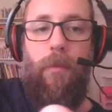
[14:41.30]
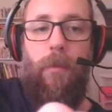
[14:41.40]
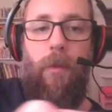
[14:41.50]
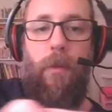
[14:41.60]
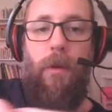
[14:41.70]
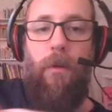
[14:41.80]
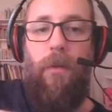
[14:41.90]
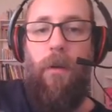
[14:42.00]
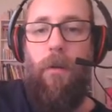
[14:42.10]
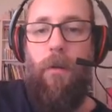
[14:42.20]
What goes
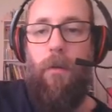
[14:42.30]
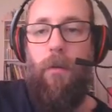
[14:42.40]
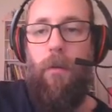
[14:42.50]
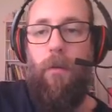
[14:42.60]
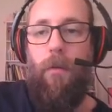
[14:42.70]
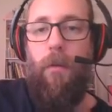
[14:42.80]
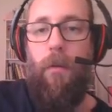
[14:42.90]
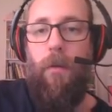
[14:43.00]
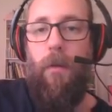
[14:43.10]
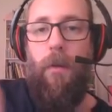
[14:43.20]
here?
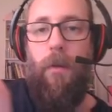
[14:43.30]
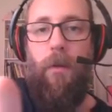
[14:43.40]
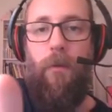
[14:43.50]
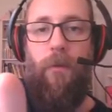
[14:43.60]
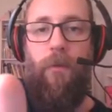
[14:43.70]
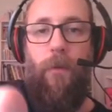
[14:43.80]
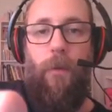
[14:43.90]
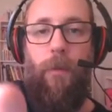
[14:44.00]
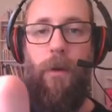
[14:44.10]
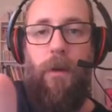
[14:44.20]
Is this
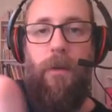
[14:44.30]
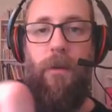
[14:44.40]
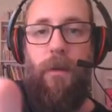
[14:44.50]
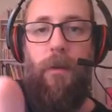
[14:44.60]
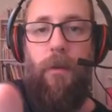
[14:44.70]
form or content?